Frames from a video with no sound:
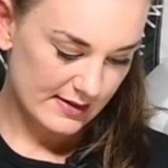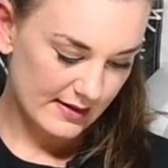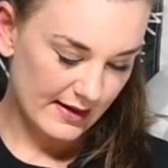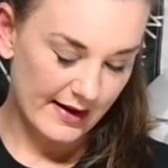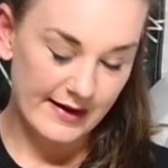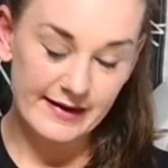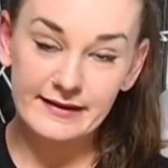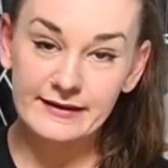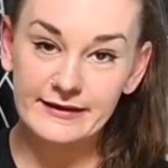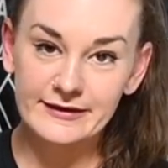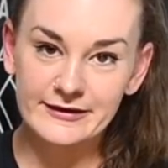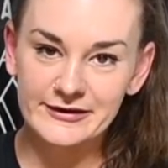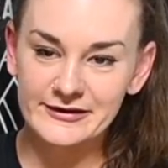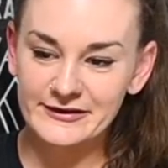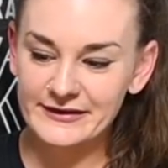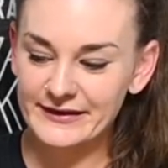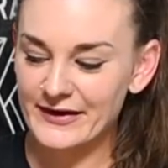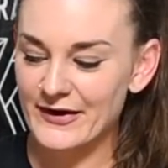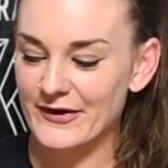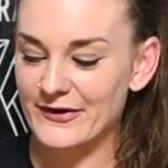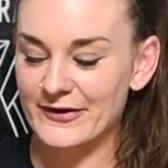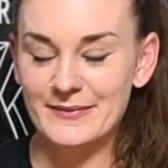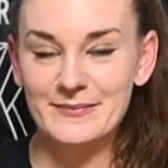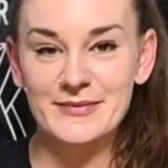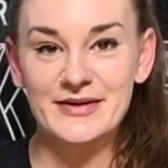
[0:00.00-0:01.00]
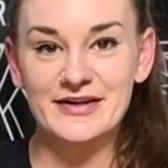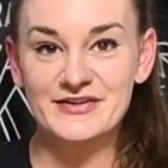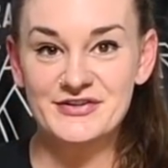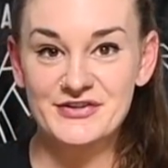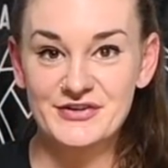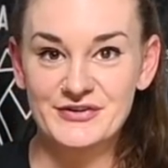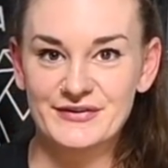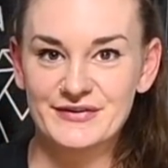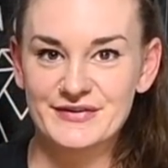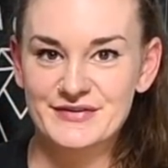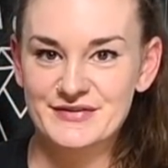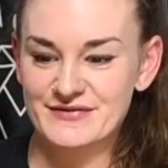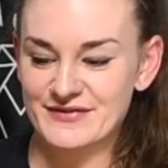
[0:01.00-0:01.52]
I literally, all I'm going to
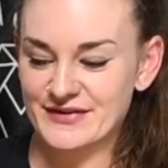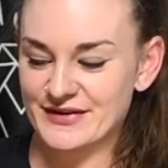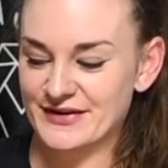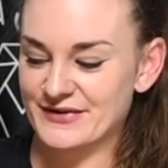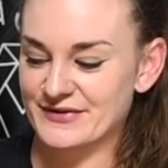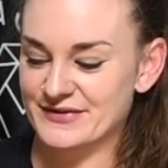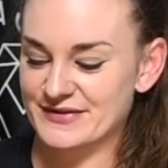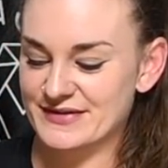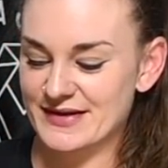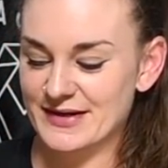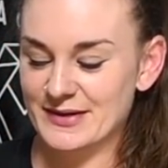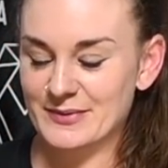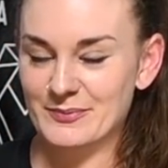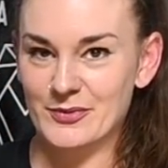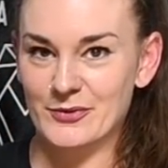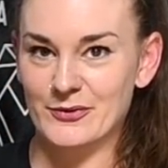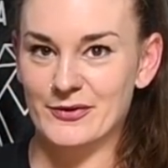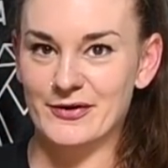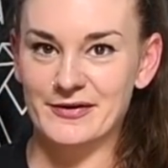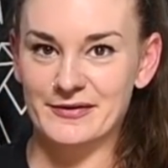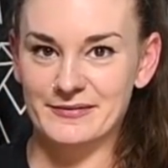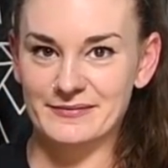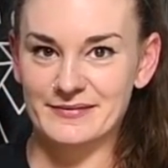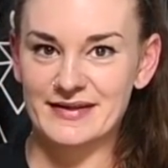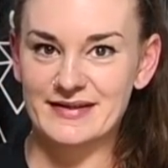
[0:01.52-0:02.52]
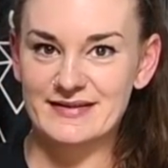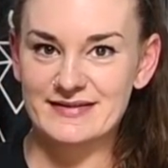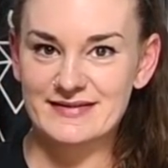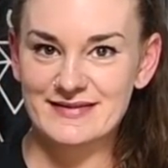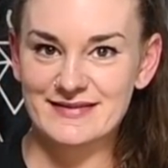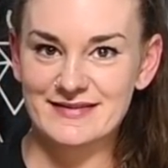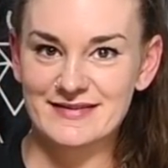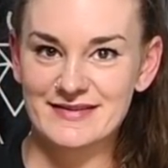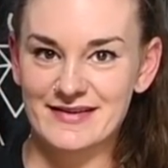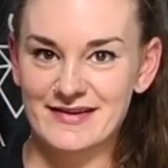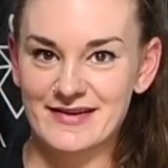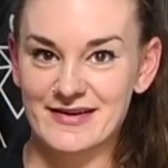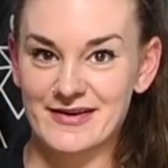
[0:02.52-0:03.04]
do in this video is like pour these
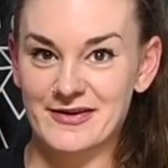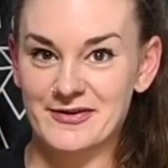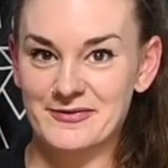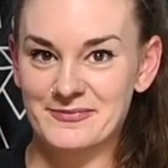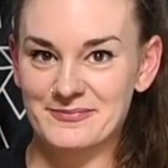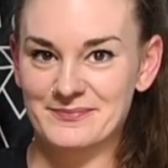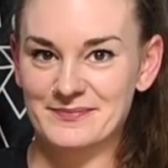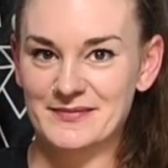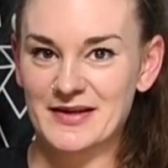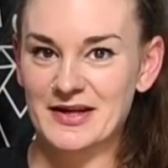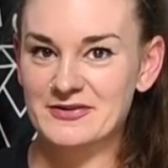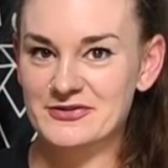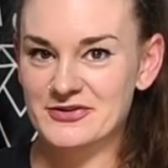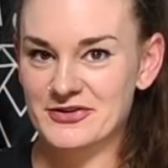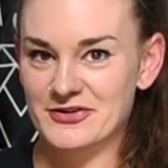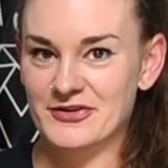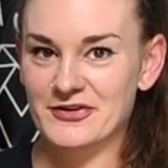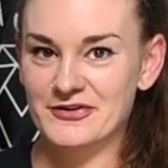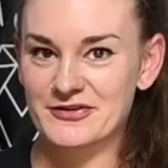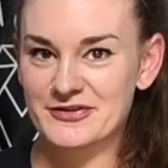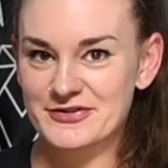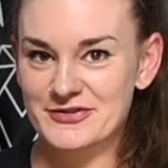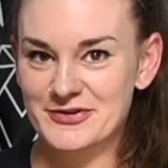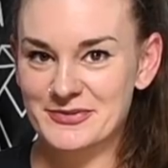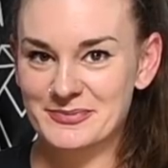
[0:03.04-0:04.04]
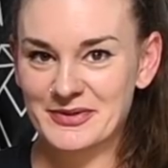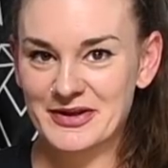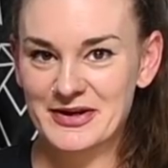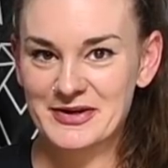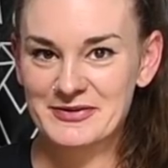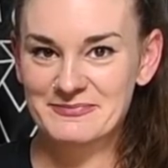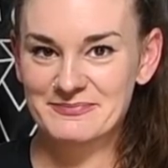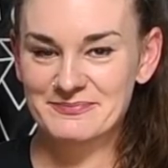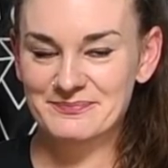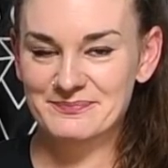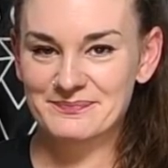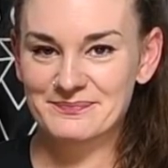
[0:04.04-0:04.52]
into the air and turn on the stir plate.